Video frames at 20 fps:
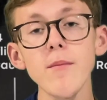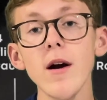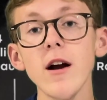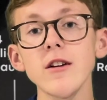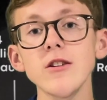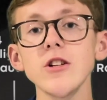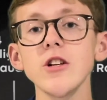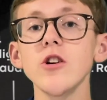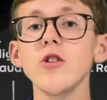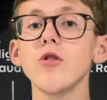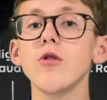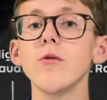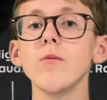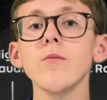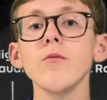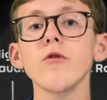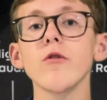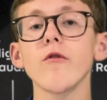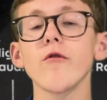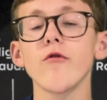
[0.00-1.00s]
actually comes
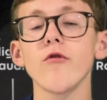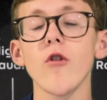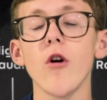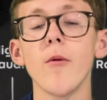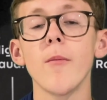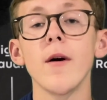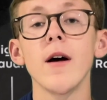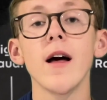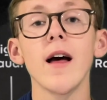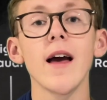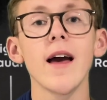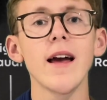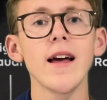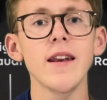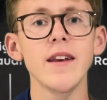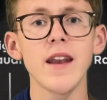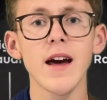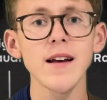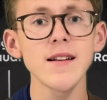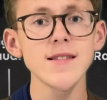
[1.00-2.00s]
from
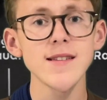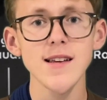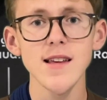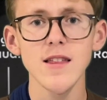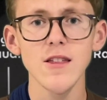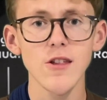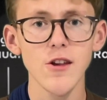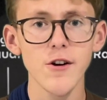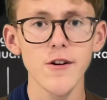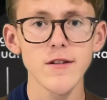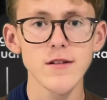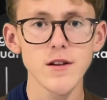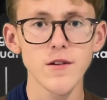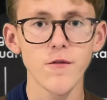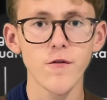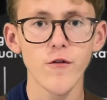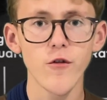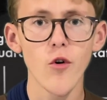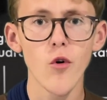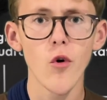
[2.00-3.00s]

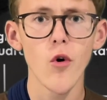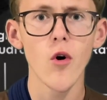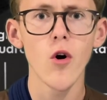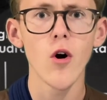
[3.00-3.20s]
1934